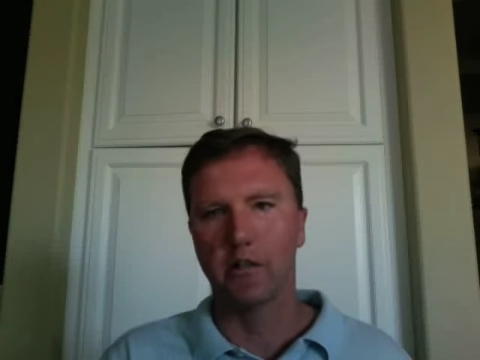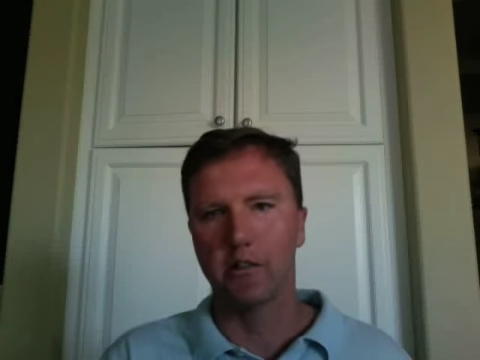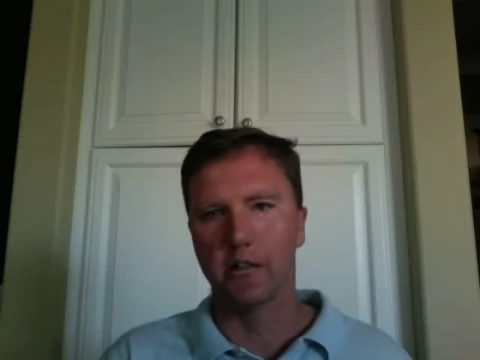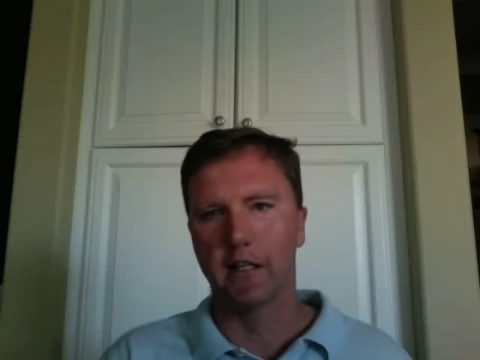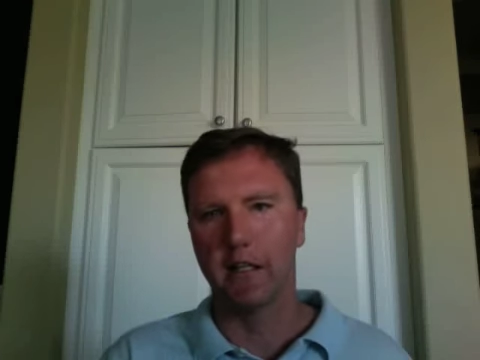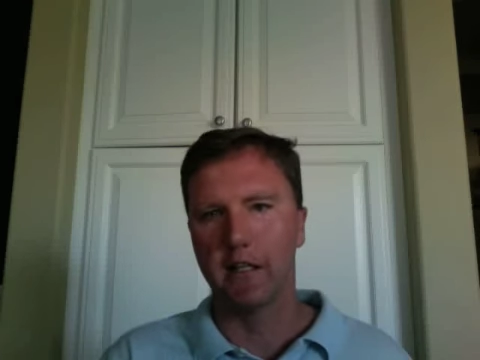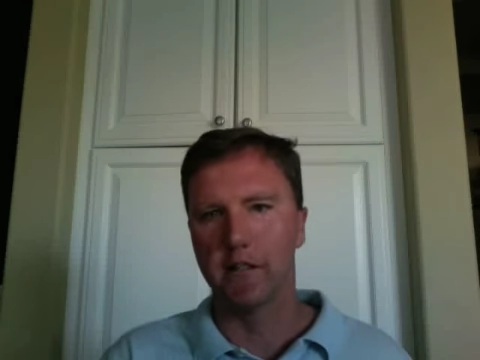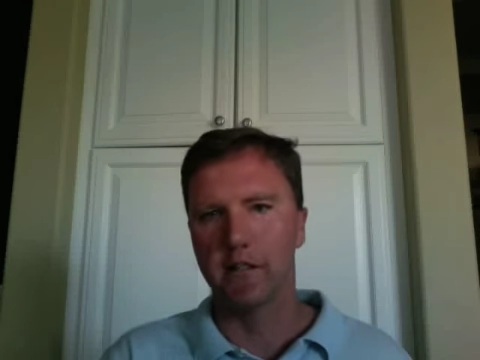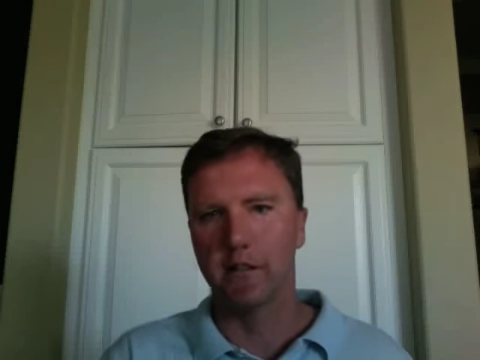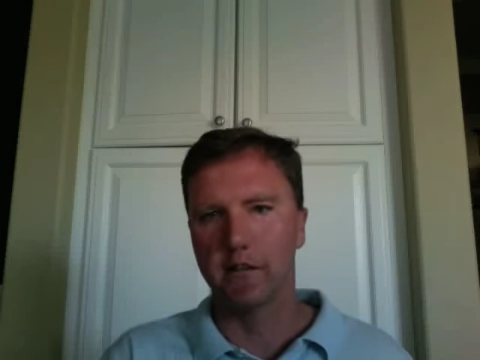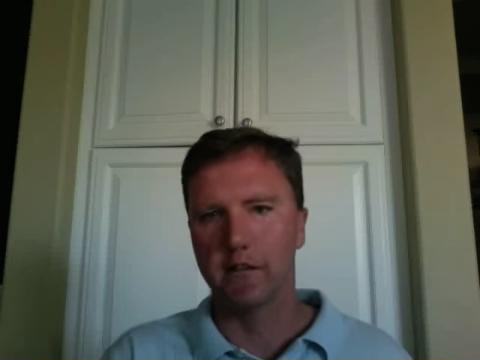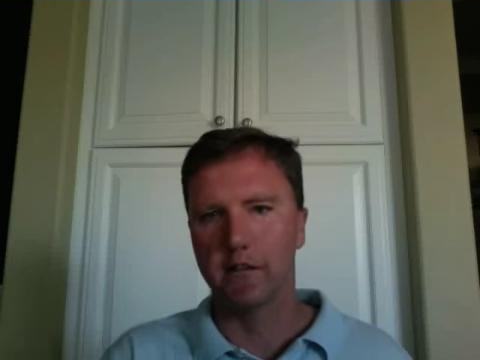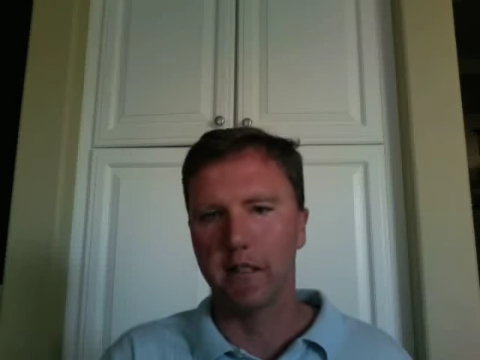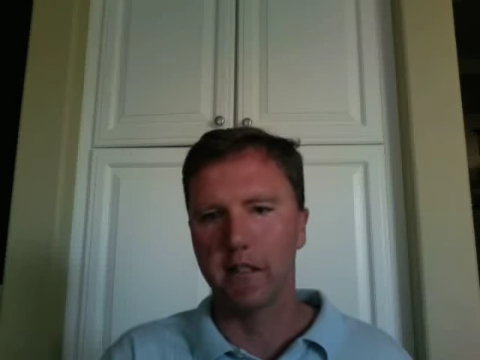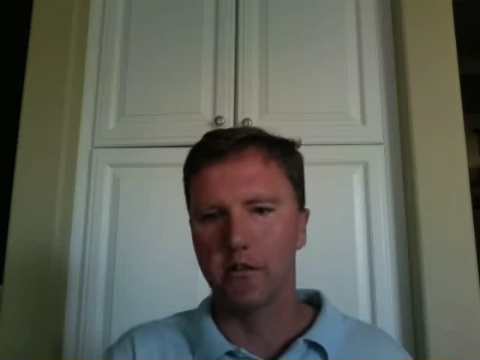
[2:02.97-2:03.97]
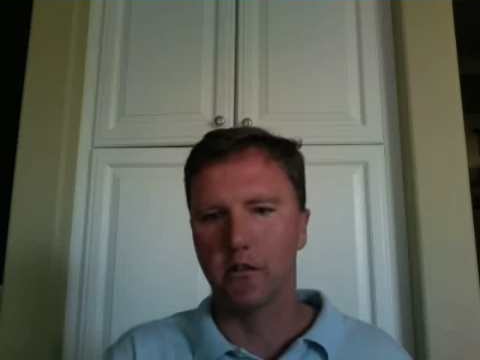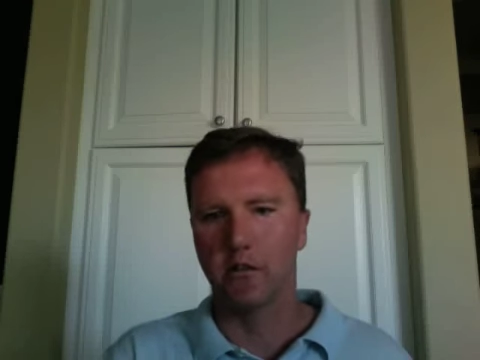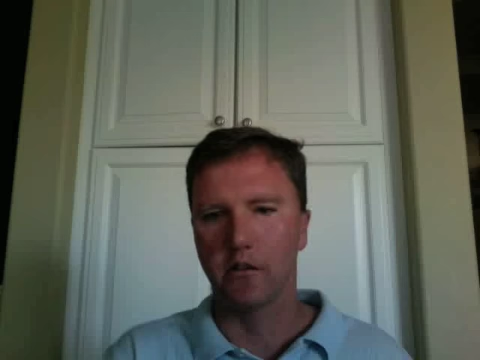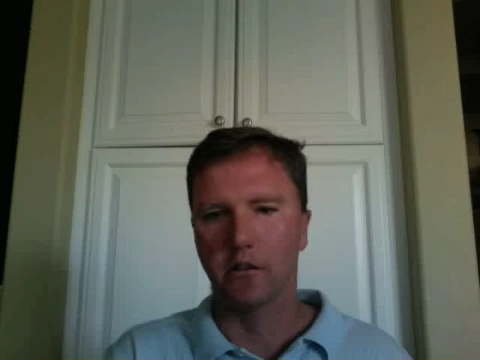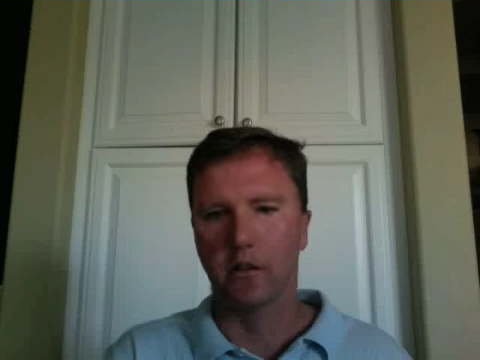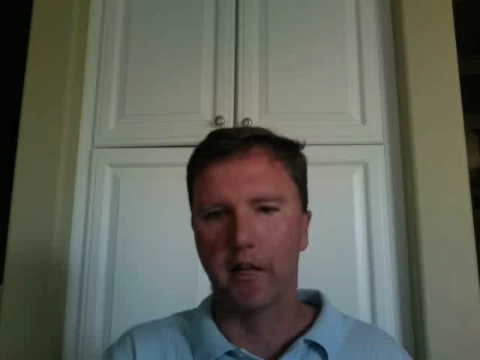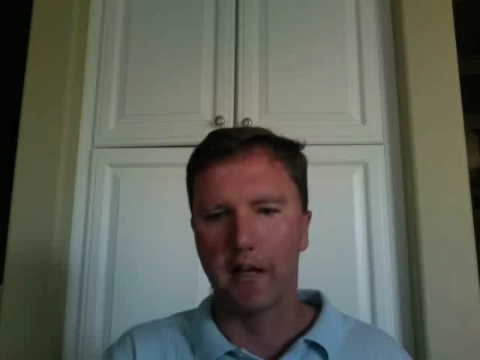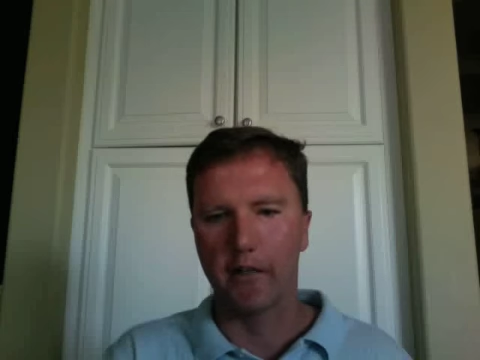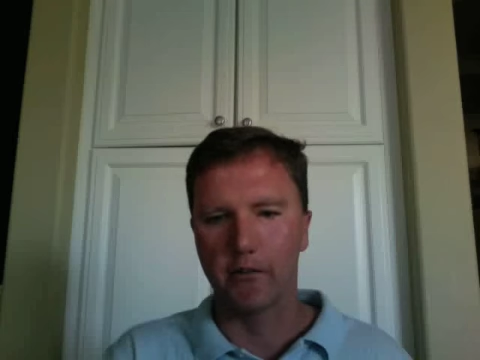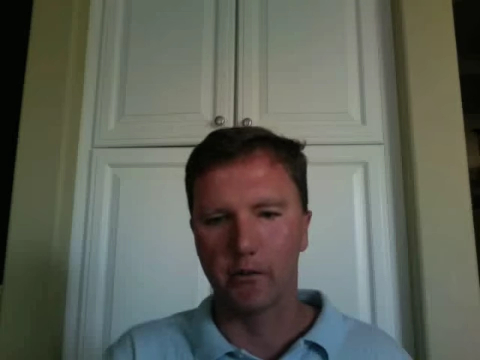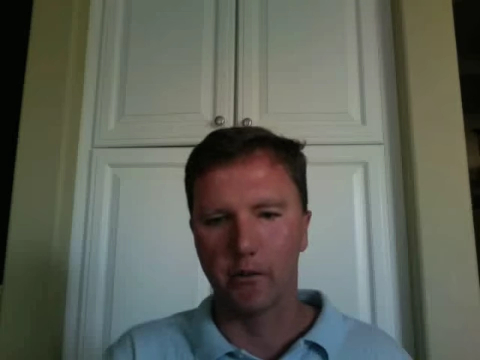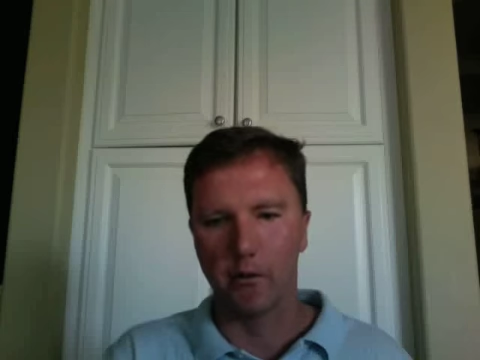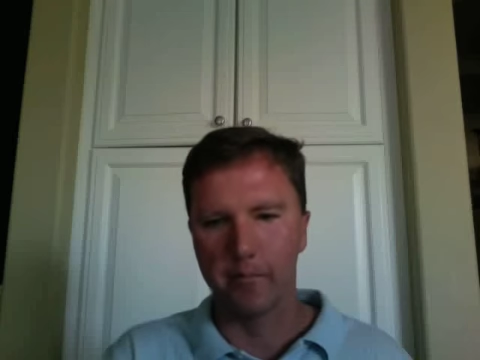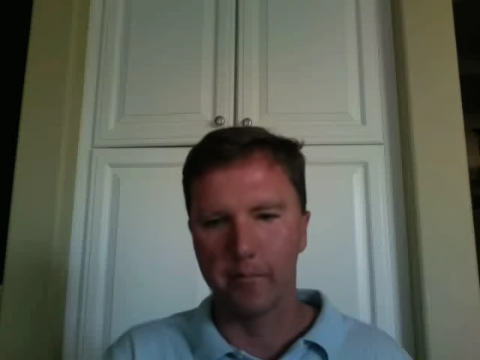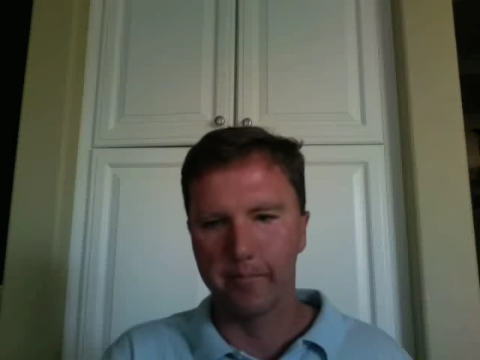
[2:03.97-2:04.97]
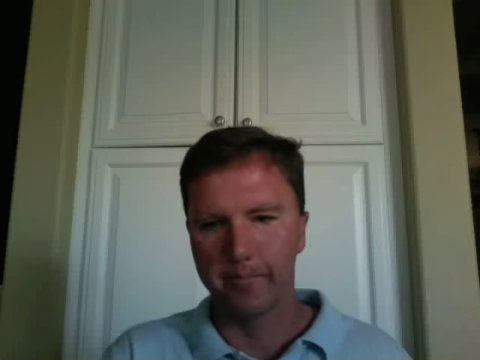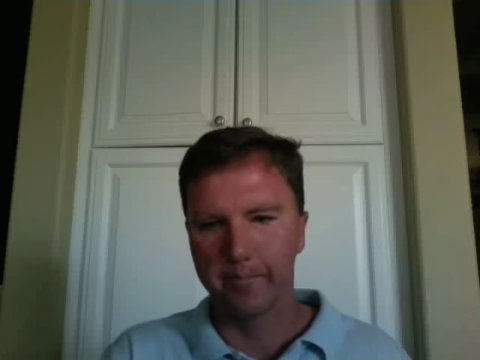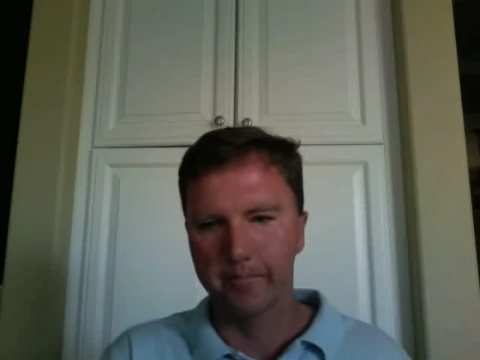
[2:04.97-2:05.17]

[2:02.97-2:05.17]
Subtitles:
education teacher and classroom.